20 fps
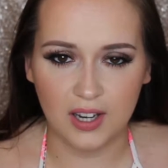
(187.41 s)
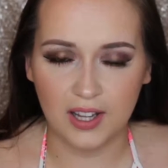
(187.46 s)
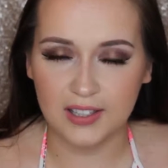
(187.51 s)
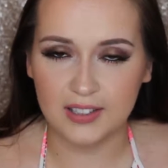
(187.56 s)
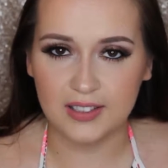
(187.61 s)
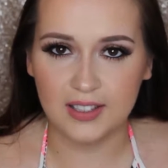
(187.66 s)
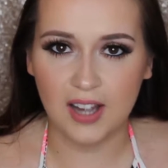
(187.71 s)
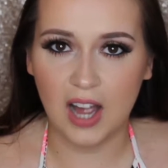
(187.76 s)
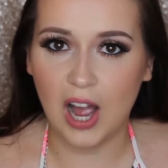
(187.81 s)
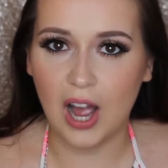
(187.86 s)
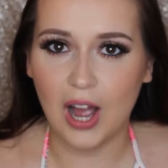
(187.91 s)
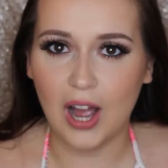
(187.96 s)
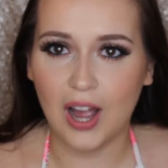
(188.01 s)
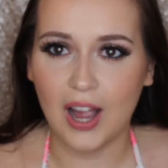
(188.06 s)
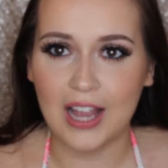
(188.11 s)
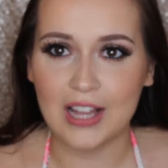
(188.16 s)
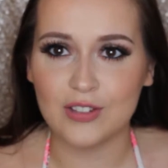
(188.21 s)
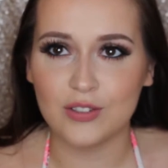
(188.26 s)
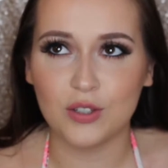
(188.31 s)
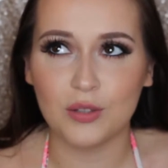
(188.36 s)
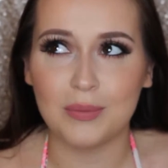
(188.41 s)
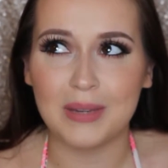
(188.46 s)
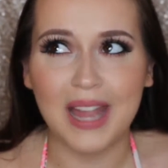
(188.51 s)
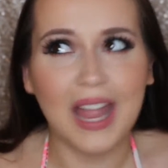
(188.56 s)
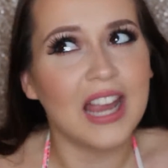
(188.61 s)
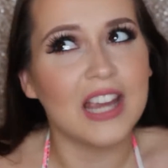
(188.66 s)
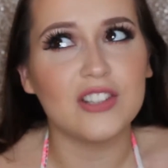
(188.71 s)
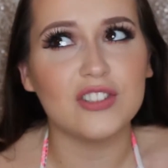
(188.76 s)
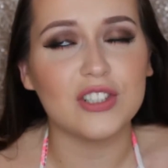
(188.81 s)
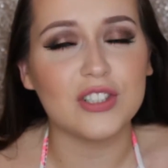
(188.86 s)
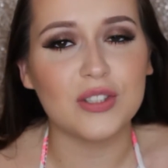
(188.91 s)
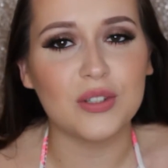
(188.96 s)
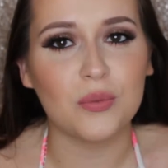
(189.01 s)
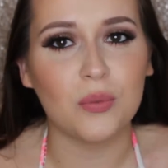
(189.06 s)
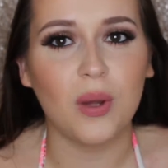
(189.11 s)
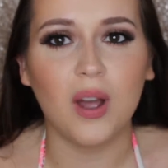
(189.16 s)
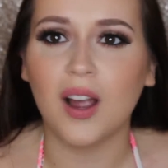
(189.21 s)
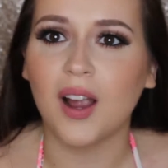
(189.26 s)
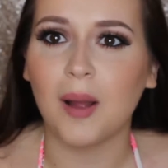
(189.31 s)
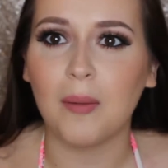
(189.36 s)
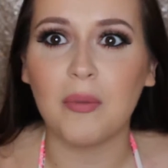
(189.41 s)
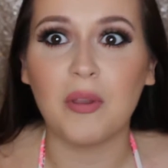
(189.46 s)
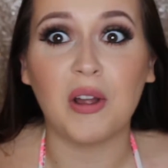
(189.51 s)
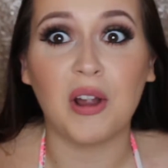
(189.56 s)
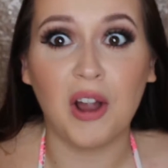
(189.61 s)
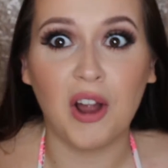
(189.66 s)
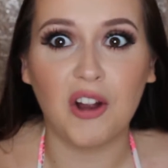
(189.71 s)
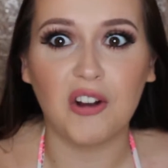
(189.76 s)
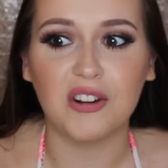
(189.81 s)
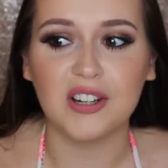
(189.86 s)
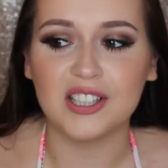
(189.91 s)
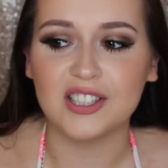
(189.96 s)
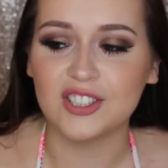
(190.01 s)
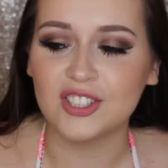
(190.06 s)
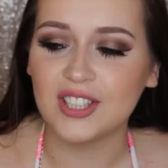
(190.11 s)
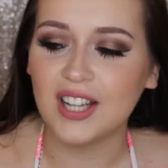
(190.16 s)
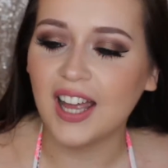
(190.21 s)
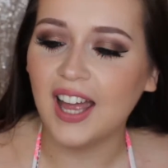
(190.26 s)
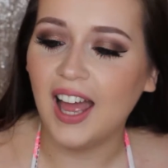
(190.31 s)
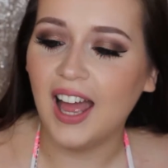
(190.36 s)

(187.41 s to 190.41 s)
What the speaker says: Like, it took me ages to work up the courage,